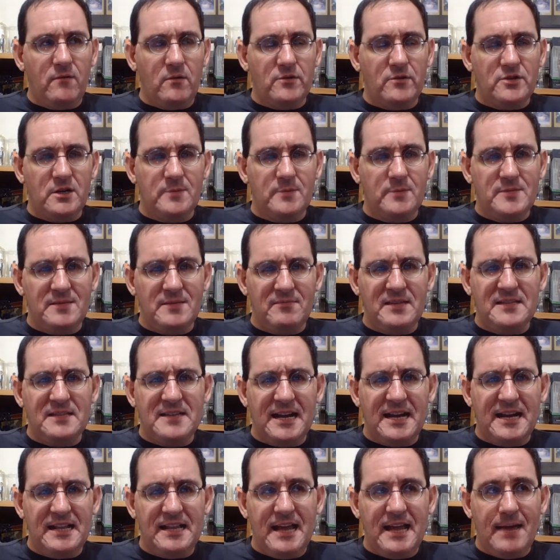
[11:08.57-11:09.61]
in terms of the
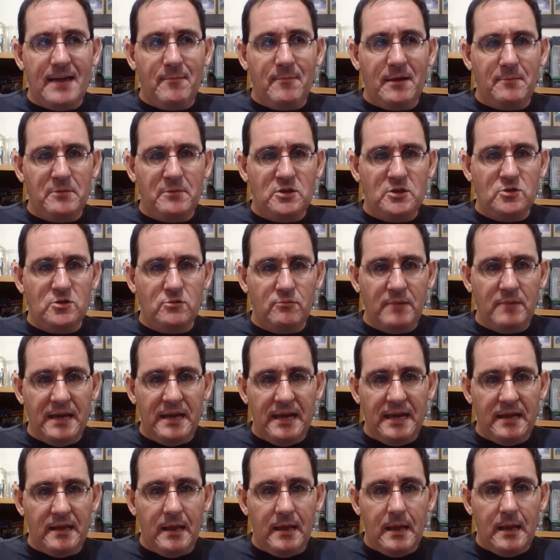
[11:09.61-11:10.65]
dynamic
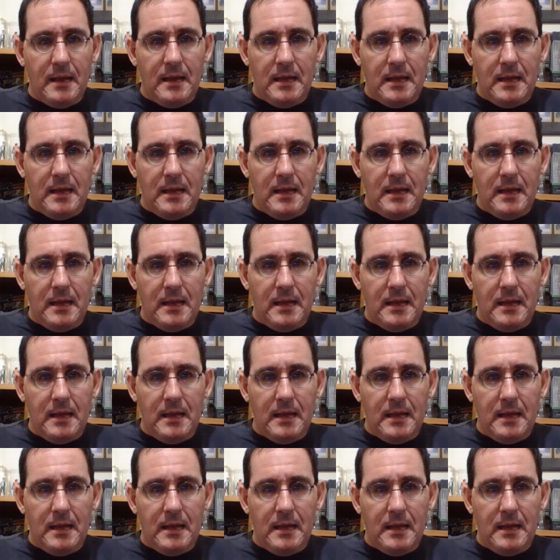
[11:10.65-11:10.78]
between